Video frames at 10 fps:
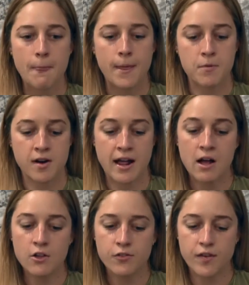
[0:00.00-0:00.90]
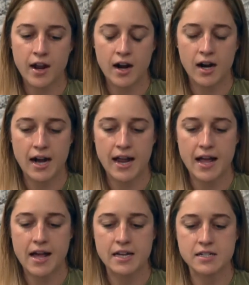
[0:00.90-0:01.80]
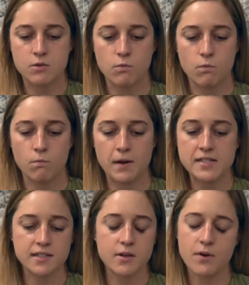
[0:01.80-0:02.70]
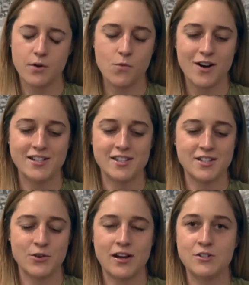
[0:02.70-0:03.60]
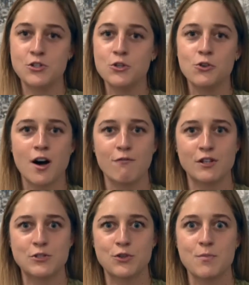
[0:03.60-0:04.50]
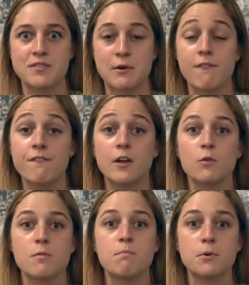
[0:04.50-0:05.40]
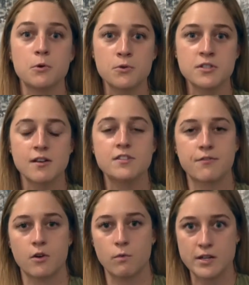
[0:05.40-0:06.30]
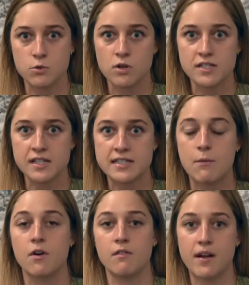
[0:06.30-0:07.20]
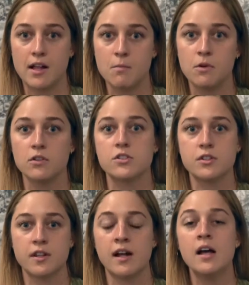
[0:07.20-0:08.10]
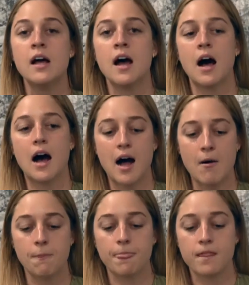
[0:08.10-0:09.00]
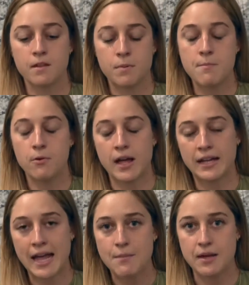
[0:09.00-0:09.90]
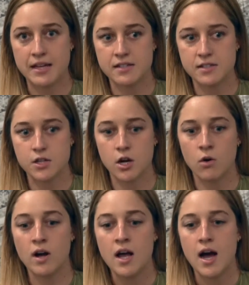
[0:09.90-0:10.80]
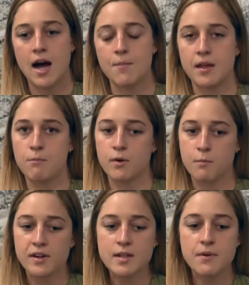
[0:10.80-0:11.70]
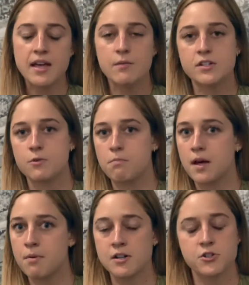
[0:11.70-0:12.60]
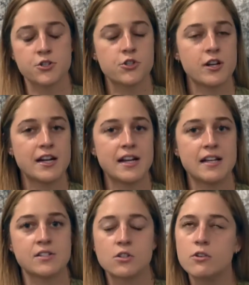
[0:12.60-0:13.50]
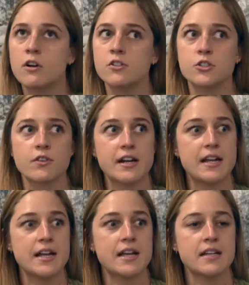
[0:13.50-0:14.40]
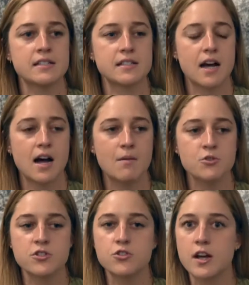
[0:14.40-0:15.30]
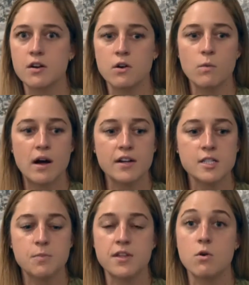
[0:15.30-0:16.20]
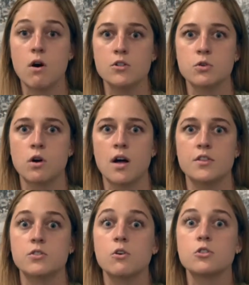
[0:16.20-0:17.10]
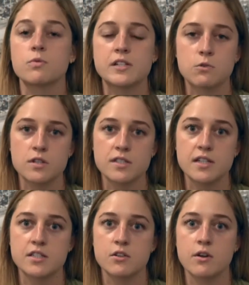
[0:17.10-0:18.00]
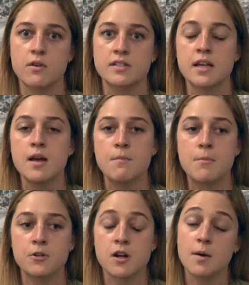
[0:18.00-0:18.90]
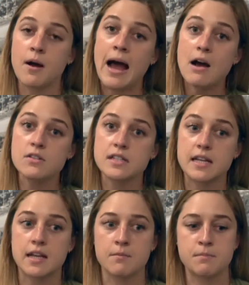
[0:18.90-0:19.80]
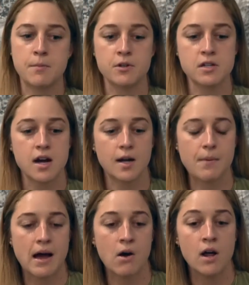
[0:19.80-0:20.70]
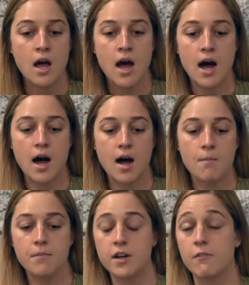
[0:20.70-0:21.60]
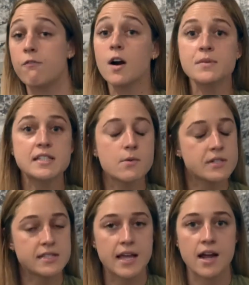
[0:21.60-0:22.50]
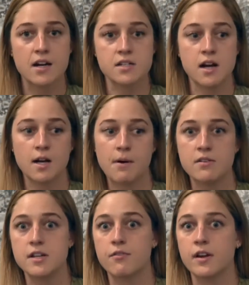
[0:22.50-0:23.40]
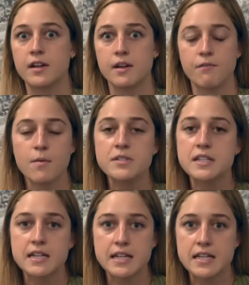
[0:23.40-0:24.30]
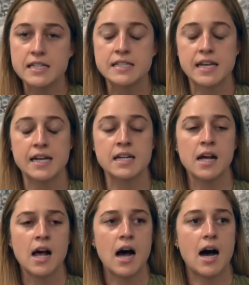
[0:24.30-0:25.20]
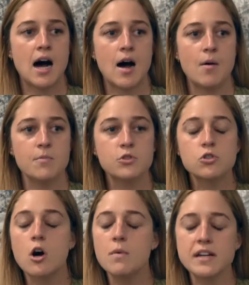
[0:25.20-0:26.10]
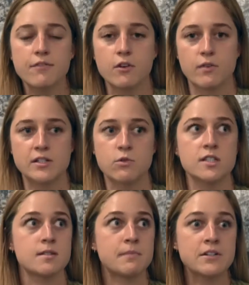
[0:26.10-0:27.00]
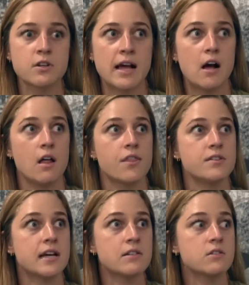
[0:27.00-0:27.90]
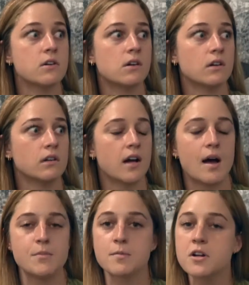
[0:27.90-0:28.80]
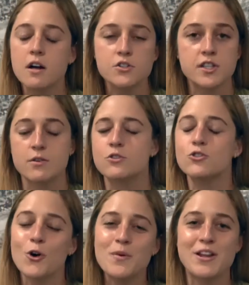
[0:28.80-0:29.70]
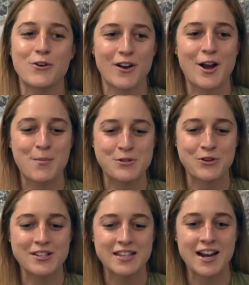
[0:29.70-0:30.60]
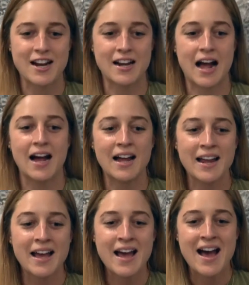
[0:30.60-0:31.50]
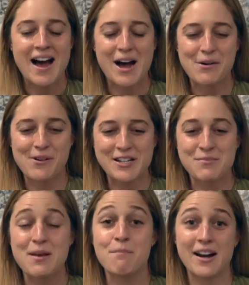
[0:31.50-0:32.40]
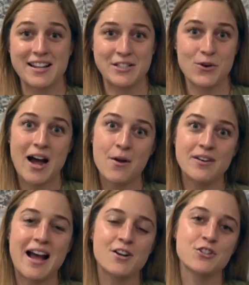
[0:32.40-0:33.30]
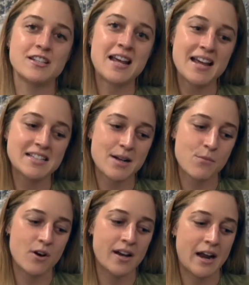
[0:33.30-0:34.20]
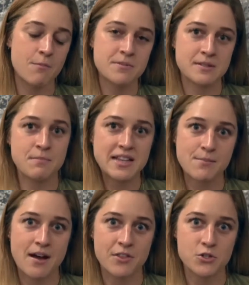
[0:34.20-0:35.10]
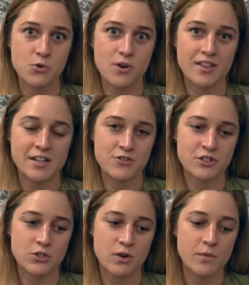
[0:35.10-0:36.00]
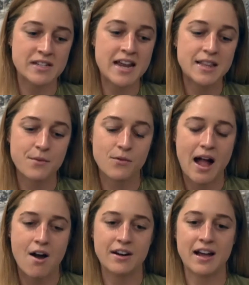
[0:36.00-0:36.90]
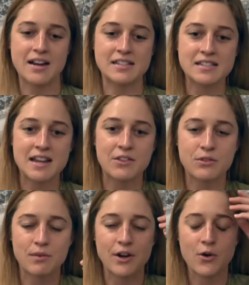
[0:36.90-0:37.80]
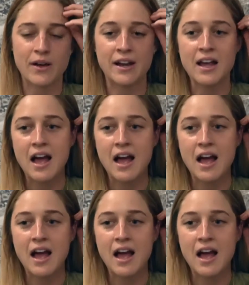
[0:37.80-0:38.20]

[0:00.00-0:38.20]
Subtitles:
They put on a health fair, and basically what it was is you had 2 conference rooms. They were filled with booths of different resources that were available to the people that came in. So they bring them in, we do blood pressure screenings, glucose screenings, just general wellness, but then you also got the social resources. So there was people to talk about housing, people to talk about, pharmacy was there to talk about different pharmacy needs, and so many different resources, mental health, dental, dermatology. There's so many great opportunities there, and I got to be a buddy. So I would actually take someone, I'd meet them at the door, the entrance door, and we'd take them around and kind of snake through, and